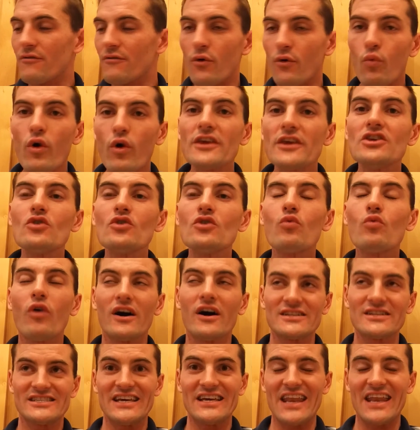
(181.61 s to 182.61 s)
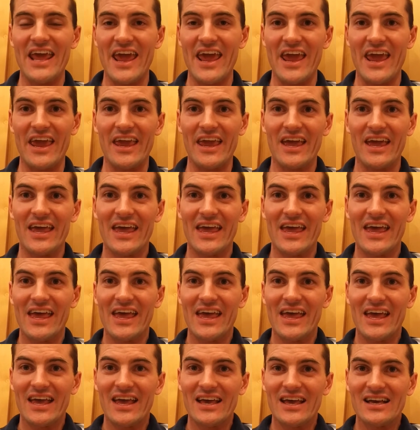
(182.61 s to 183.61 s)
what you want today.
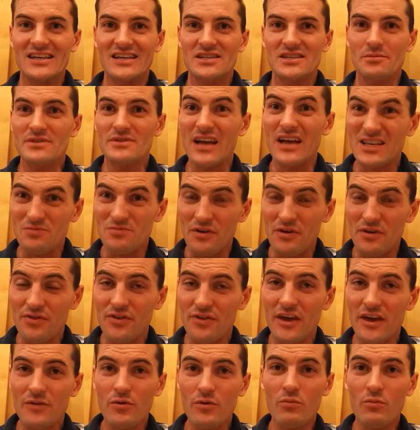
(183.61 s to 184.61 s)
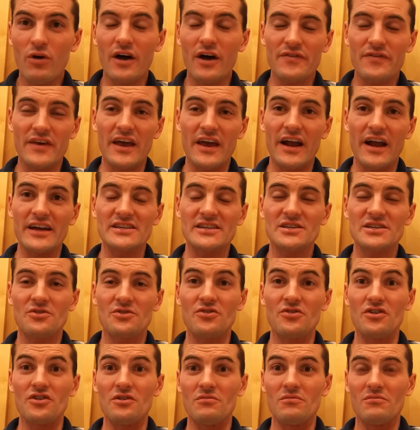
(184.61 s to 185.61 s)
Sometimes we think we want that ice
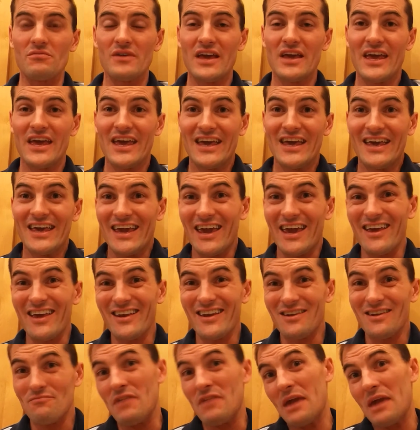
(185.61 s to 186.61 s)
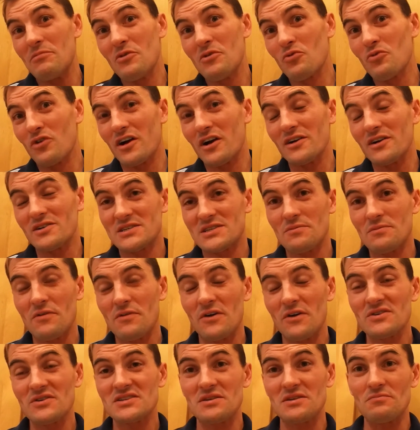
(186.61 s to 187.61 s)
cream, and maybe we're
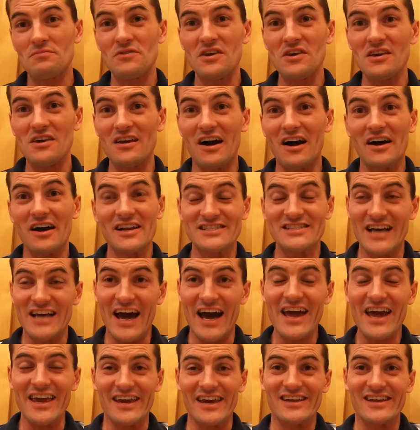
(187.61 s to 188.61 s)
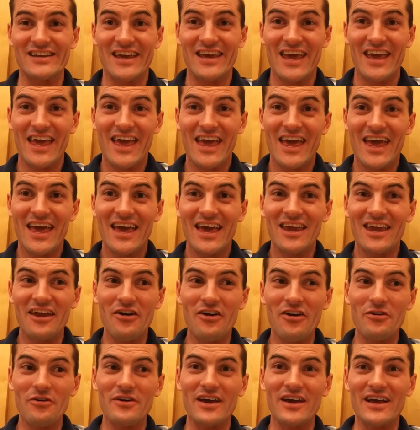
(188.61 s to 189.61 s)
supposed to be on a diet.
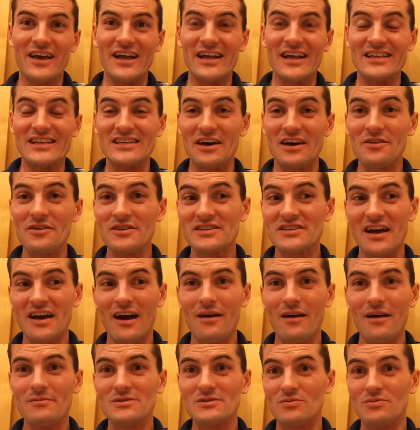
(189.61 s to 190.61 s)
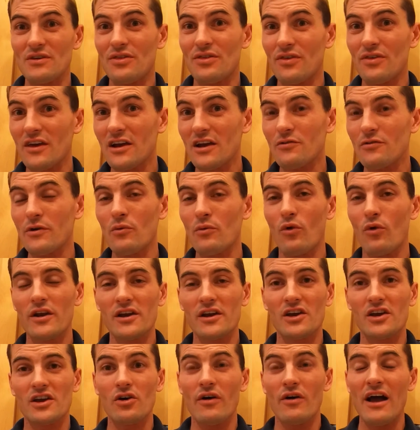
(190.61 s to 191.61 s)
And other times we think we want to
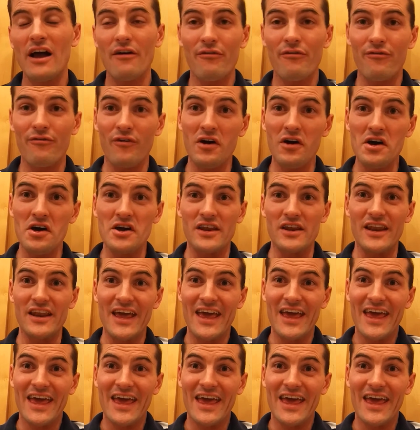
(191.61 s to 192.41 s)
go have fun,